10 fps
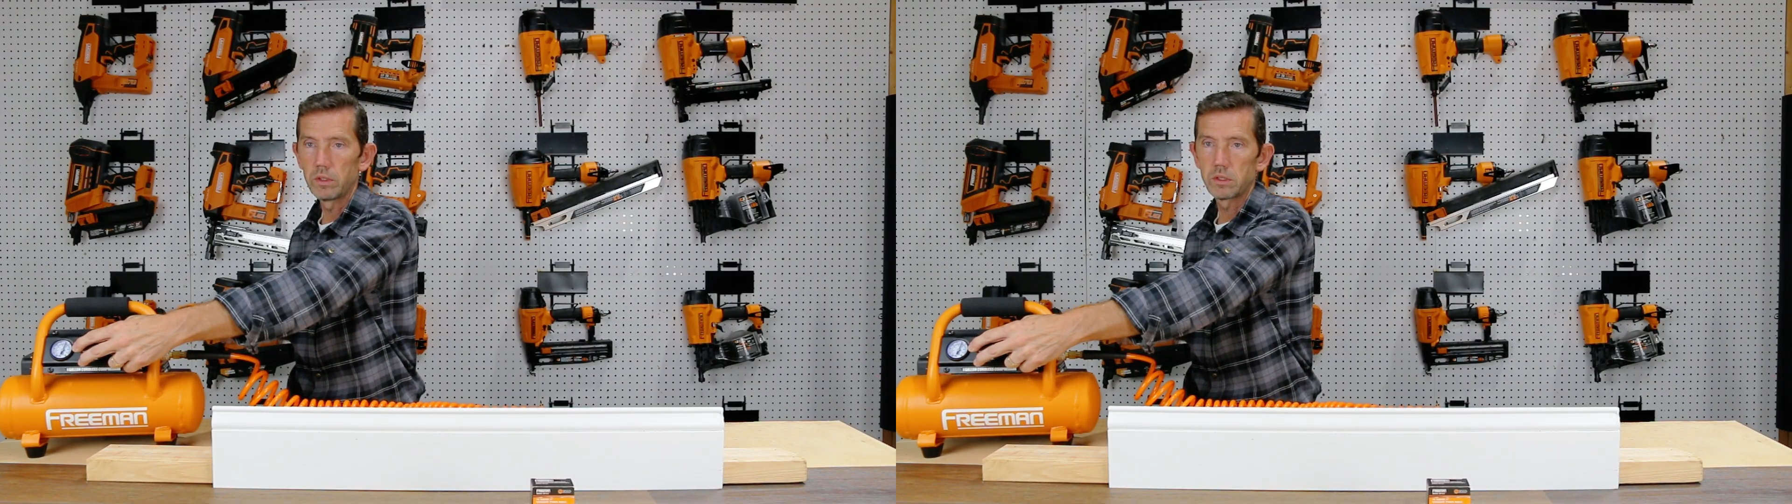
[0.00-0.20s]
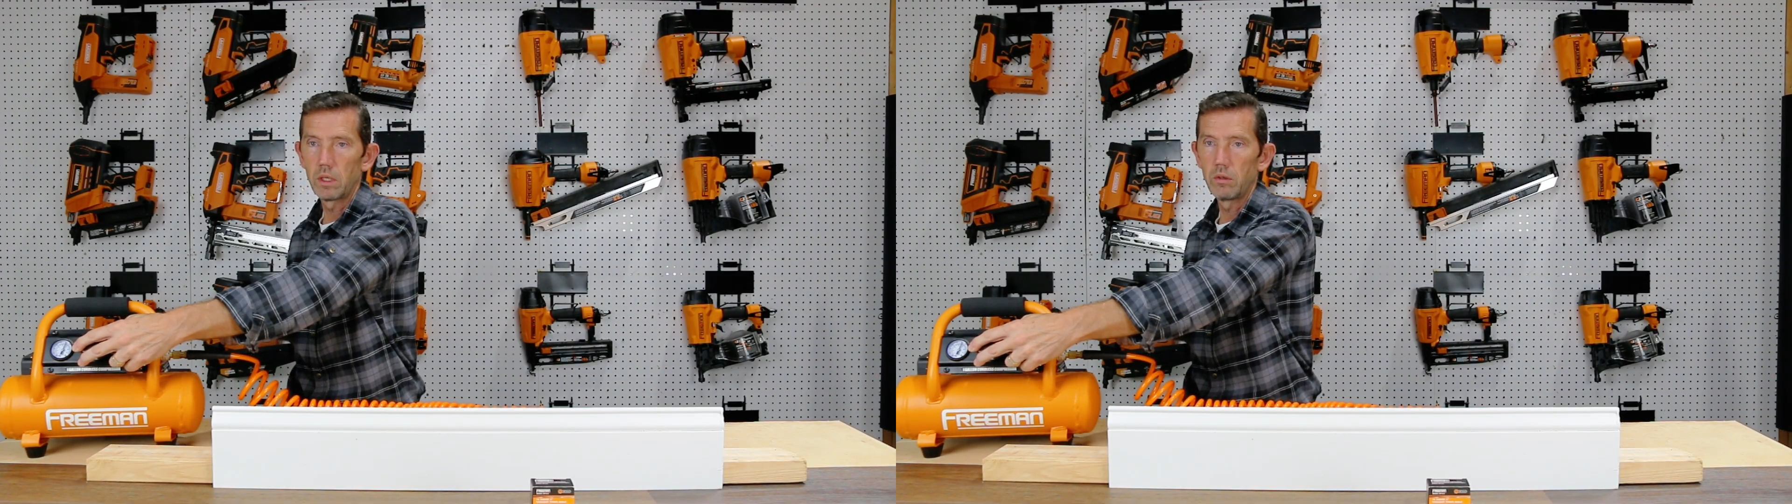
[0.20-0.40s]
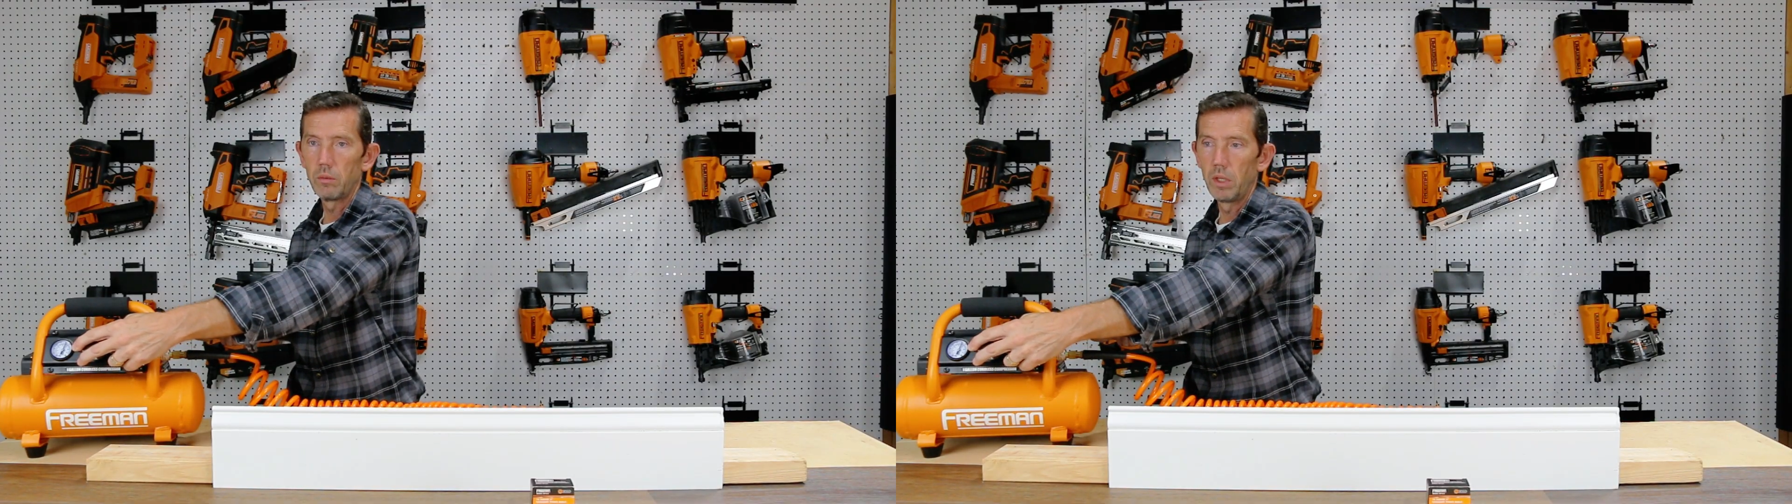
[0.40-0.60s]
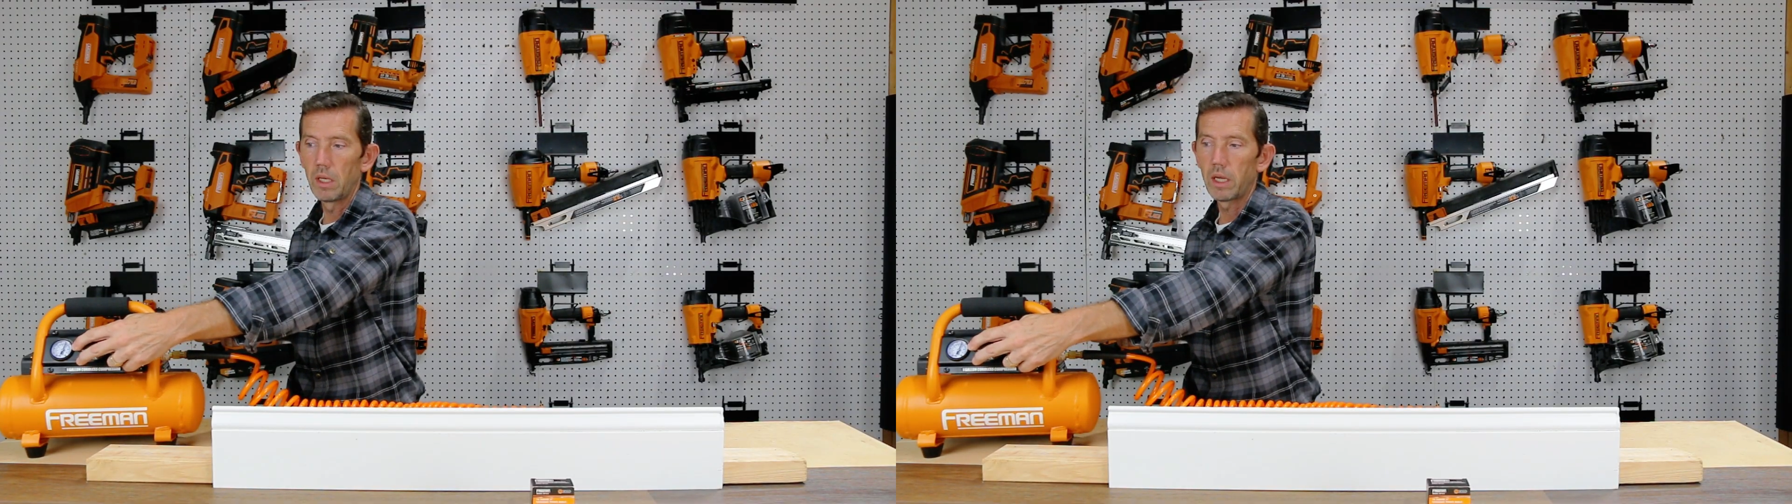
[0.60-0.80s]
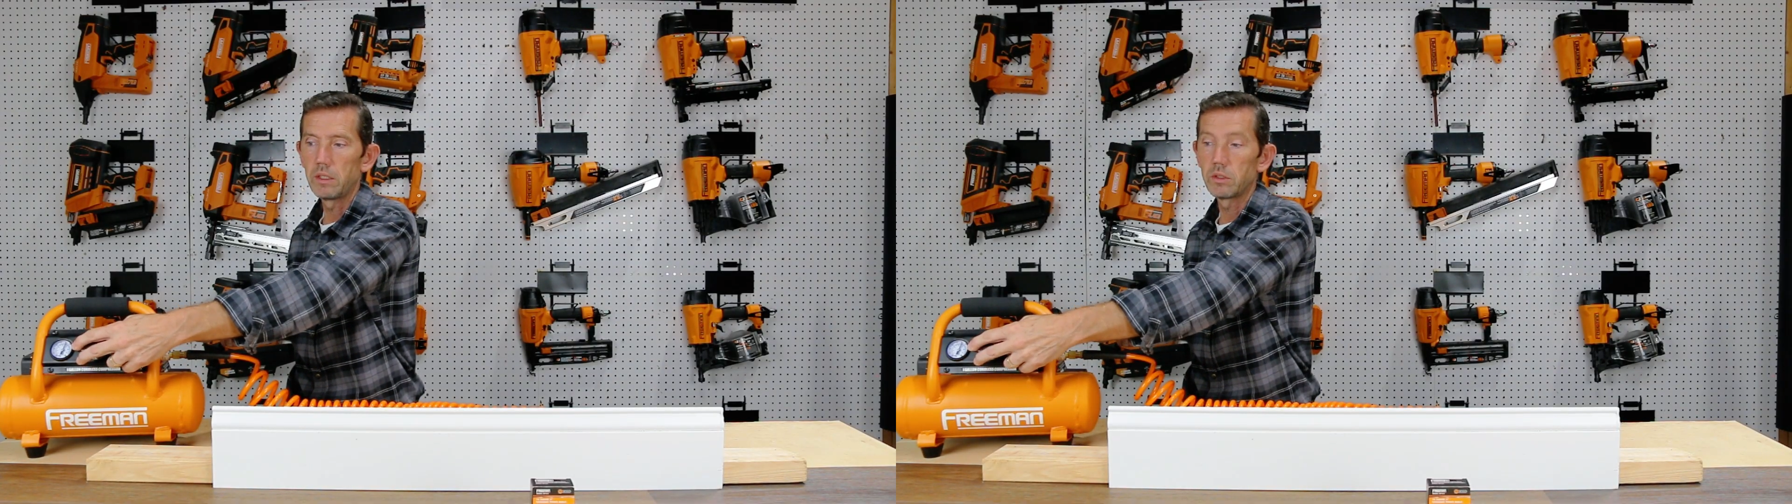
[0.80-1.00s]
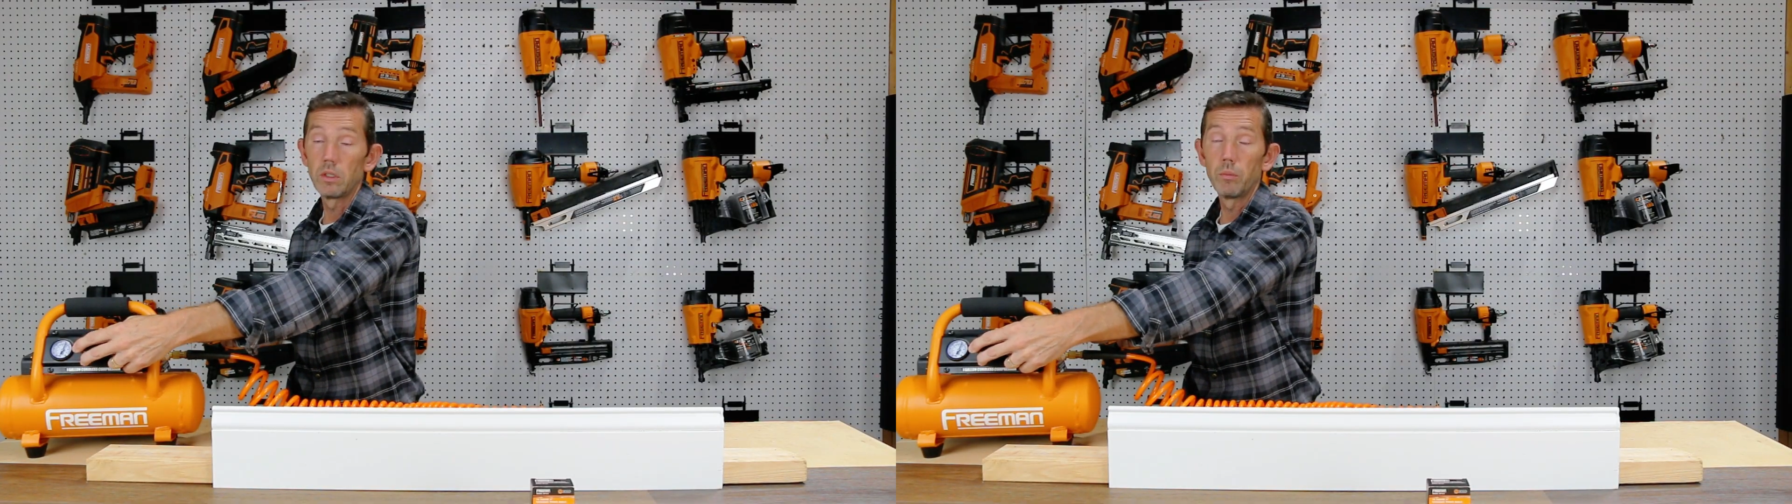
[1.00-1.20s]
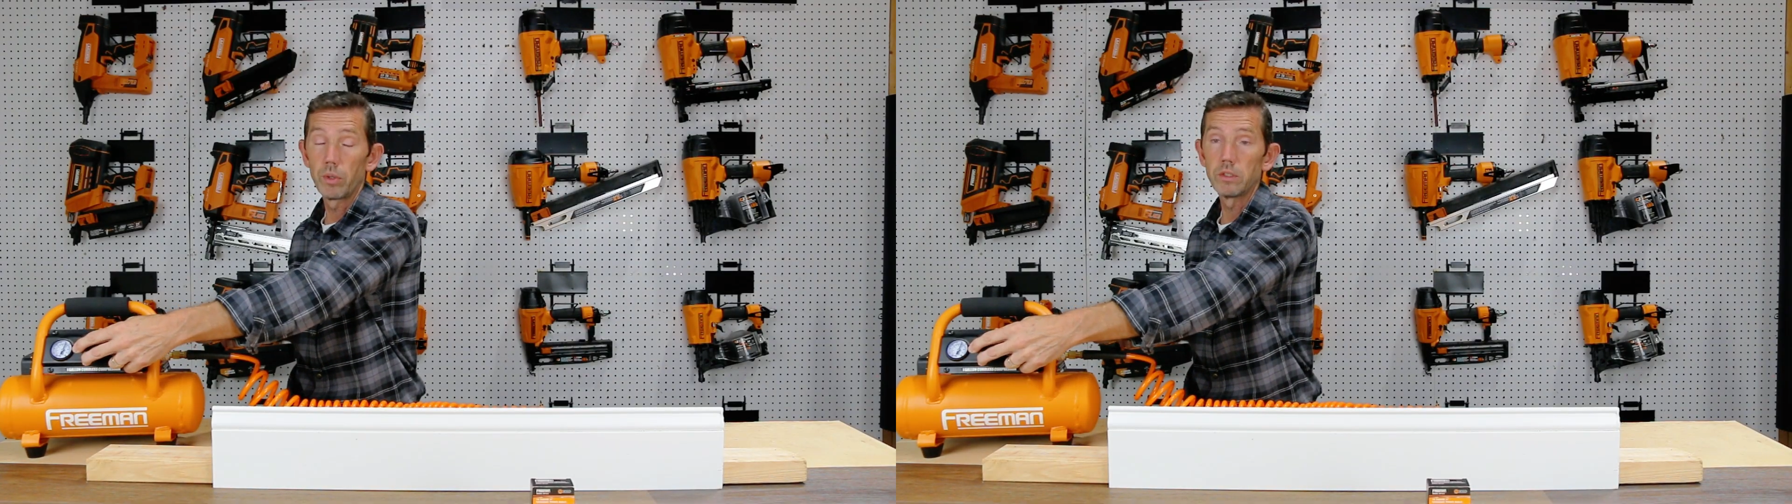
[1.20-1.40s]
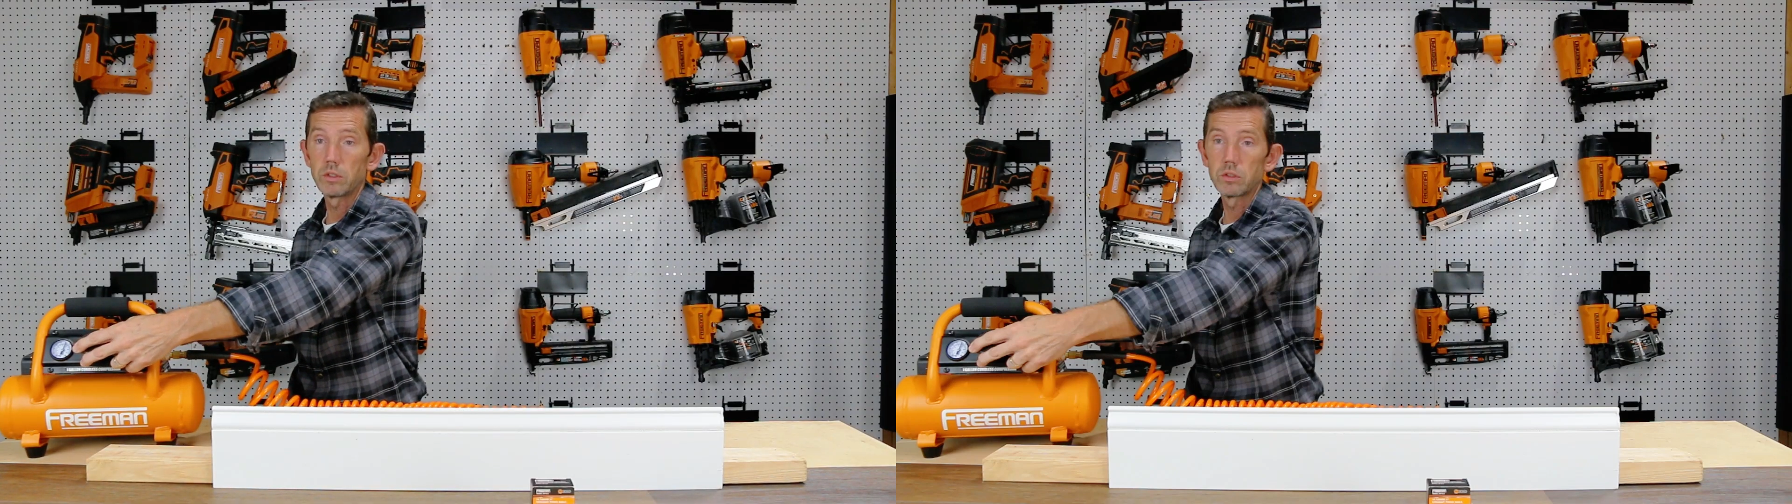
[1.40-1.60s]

etc., but 90 is a good place